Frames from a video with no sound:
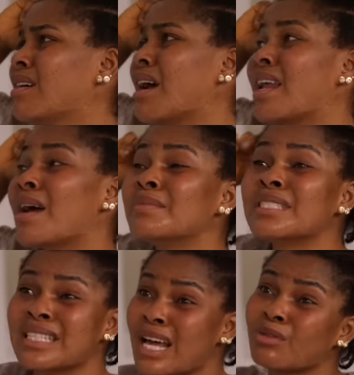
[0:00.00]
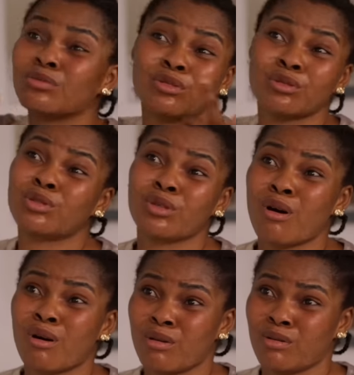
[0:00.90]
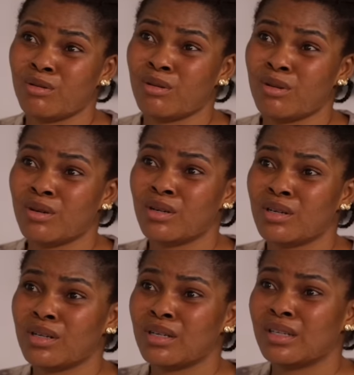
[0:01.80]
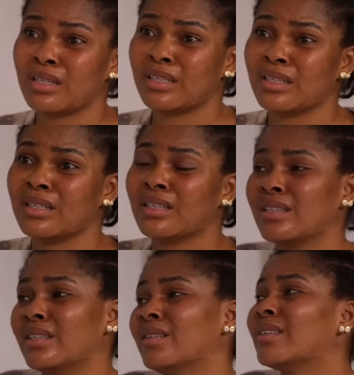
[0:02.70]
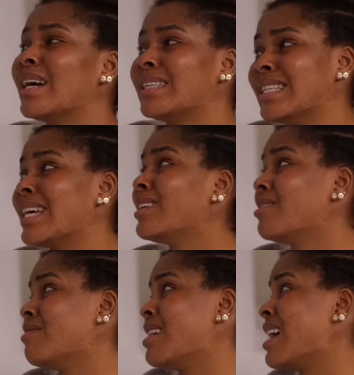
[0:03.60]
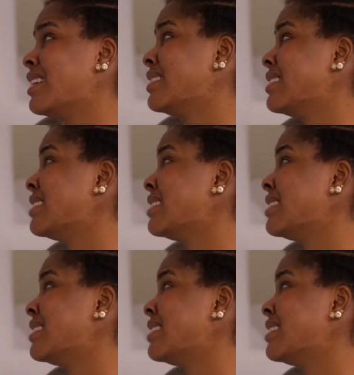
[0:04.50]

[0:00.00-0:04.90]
that means I don't do talk. Okay, thank you, yeah?